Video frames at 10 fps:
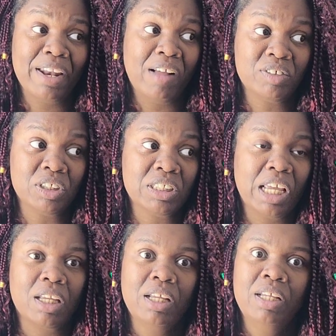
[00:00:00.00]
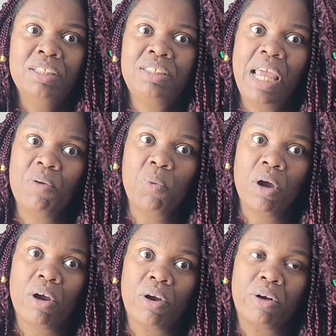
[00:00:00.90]
And I was just like, say
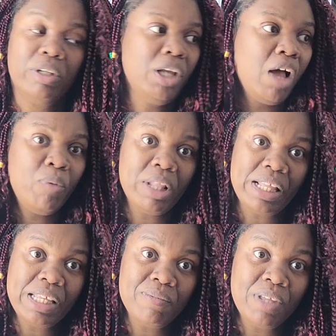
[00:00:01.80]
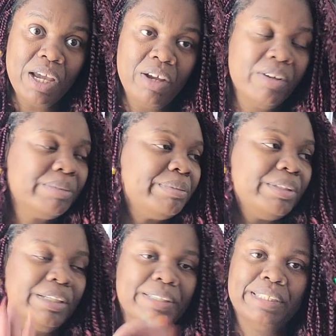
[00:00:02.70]
word, y'all really live there?
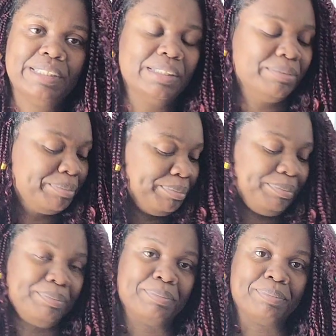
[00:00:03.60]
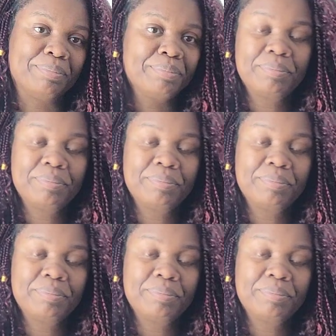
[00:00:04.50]
Look, listen. Mm.